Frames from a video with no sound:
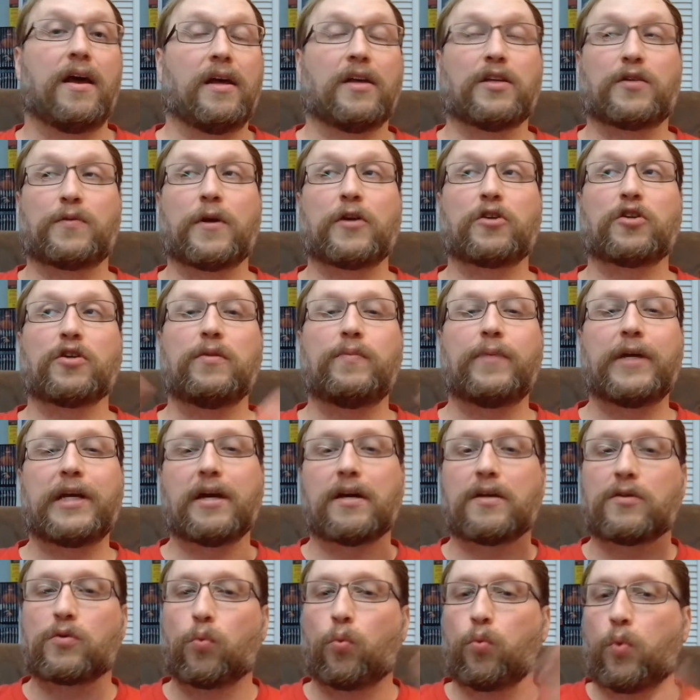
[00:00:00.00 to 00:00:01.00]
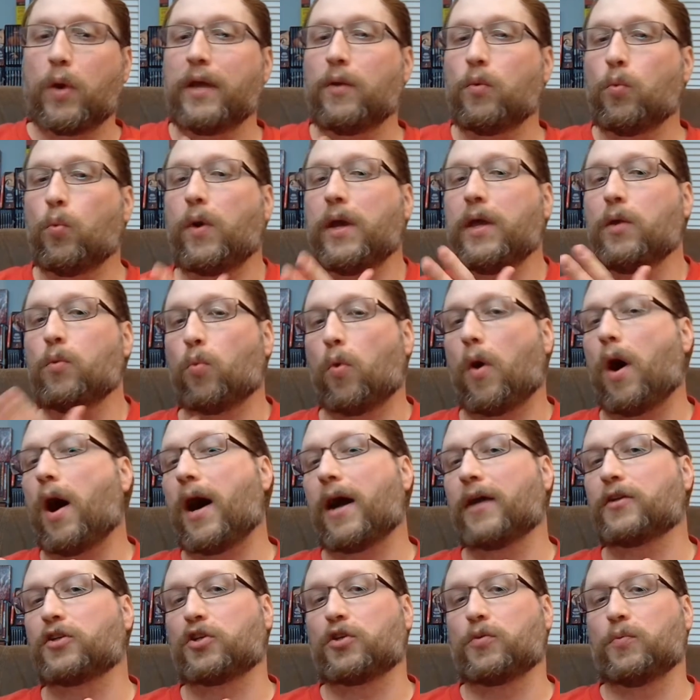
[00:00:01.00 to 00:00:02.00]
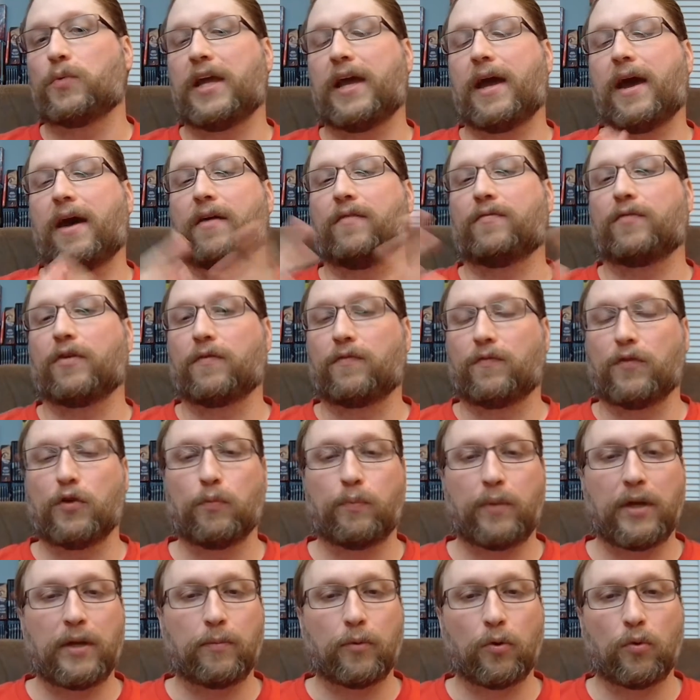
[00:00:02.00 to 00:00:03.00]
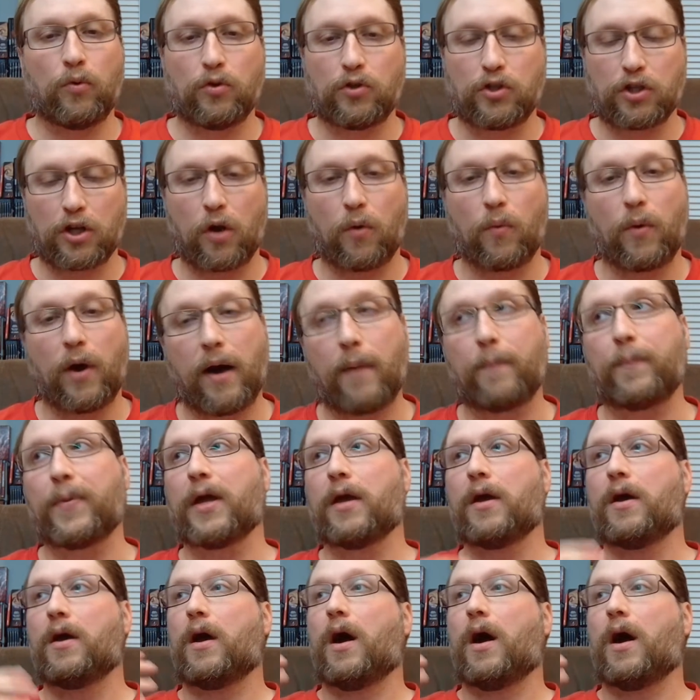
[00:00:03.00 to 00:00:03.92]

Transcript: especially because when we watch, we have a few people who show up,